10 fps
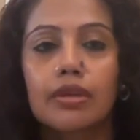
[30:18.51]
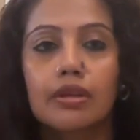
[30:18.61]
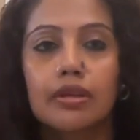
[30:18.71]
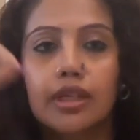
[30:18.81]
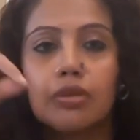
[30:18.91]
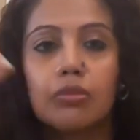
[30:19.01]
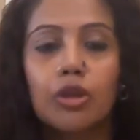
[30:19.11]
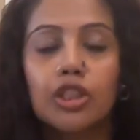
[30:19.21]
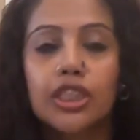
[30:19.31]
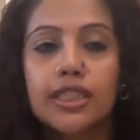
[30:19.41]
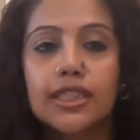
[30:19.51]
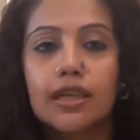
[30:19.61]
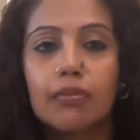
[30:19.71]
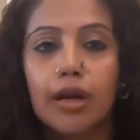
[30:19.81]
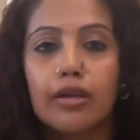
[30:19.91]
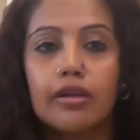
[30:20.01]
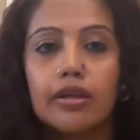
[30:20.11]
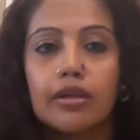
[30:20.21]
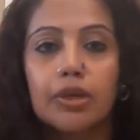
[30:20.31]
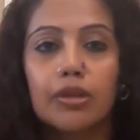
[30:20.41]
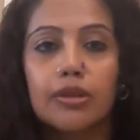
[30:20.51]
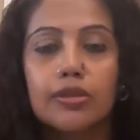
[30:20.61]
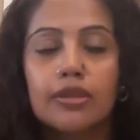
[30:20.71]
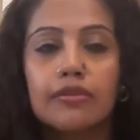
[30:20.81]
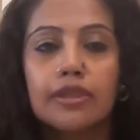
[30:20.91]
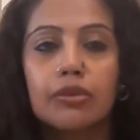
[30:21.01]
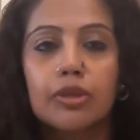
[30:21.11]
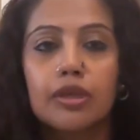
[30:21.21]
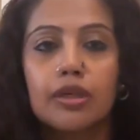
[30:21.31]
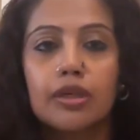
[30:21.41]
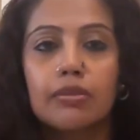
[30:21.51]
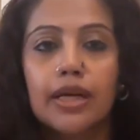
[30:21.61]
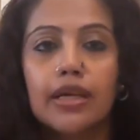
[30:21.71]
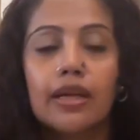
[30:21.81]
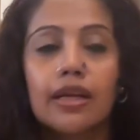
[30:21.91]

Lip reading: greenwashing is abundant, we also live in a world where